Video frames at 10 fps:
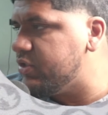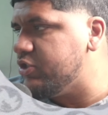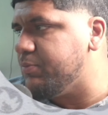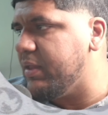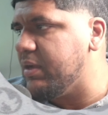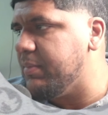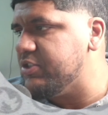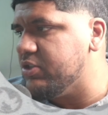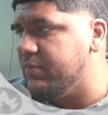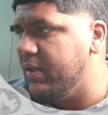you're playing a
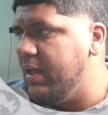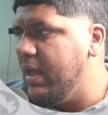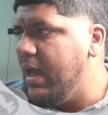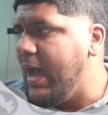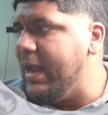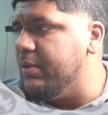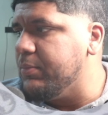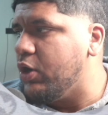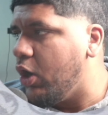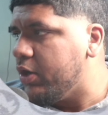bunch of item
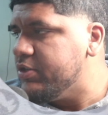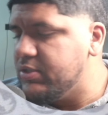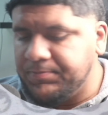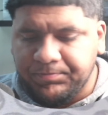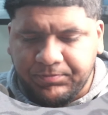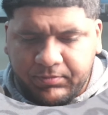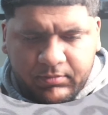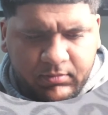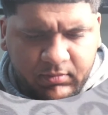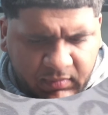cards.
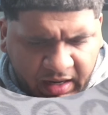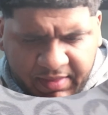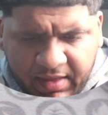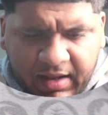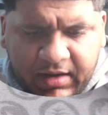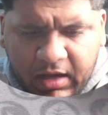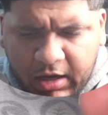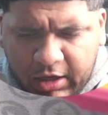And then a